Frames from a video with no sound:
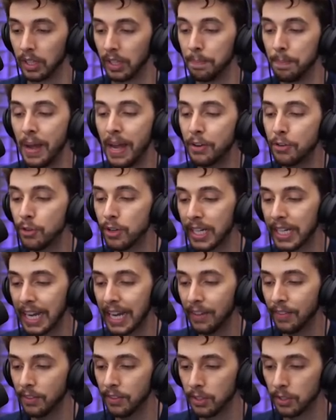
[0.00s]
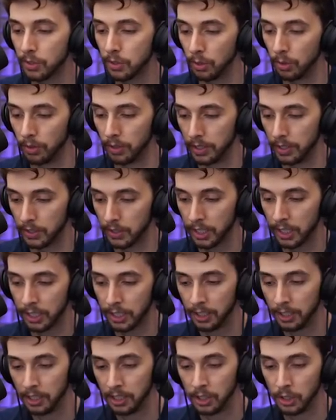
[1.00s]
The Metriacanthosaurus,
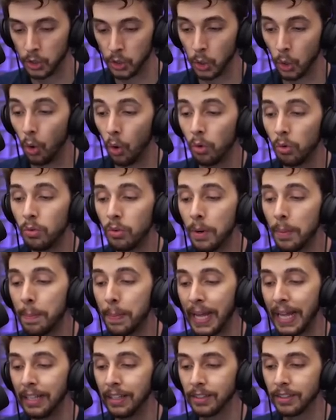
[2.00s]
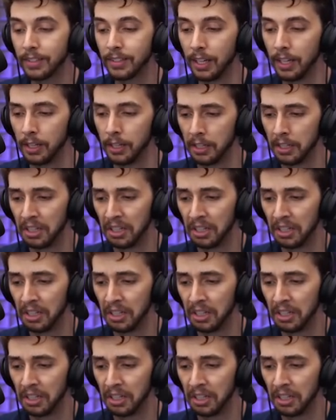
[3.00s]
Sauropelta,